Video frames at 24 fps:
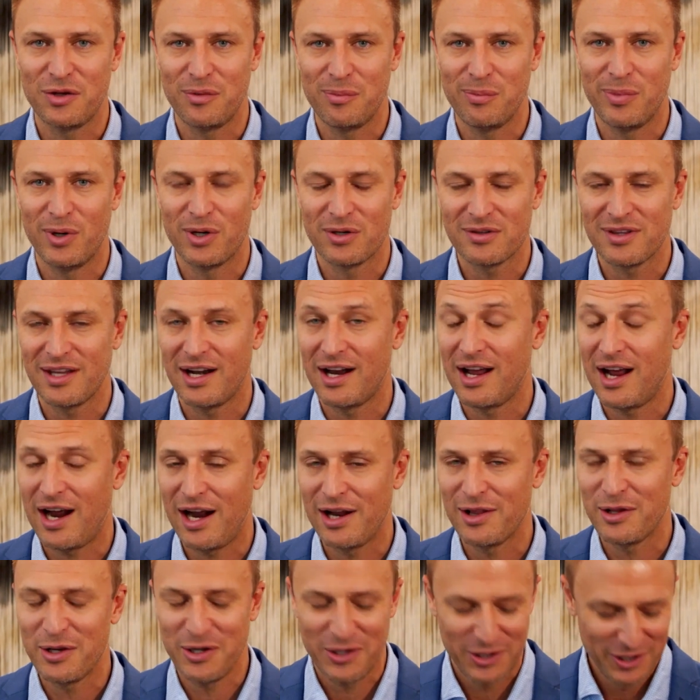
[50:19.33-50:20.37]
book that I
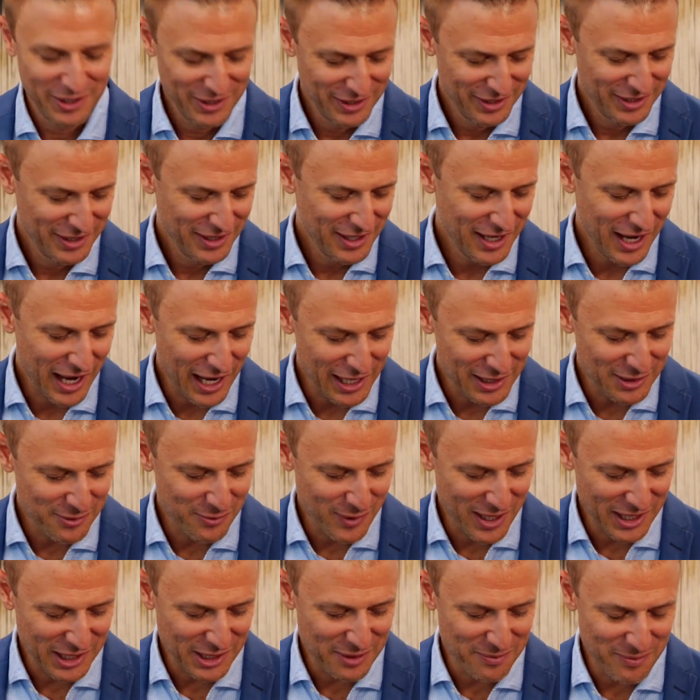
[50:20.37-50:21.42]
highly
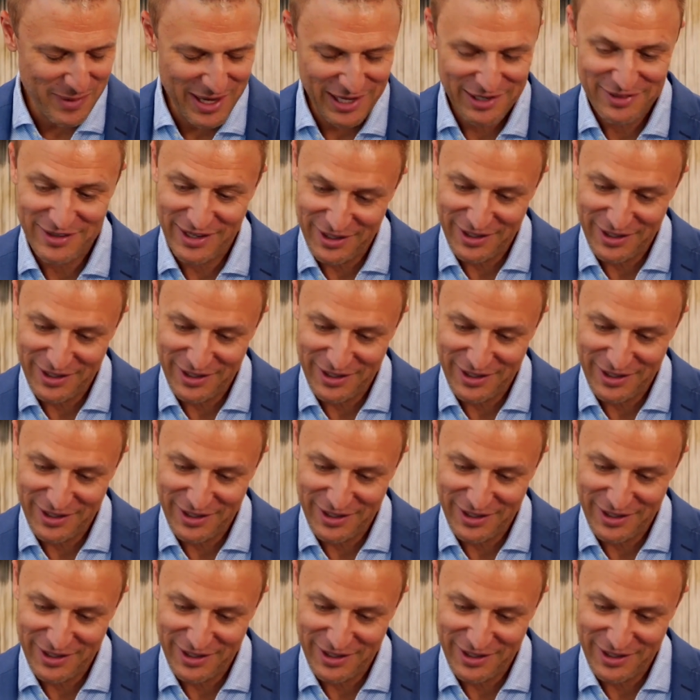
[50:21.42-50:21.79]
recommend.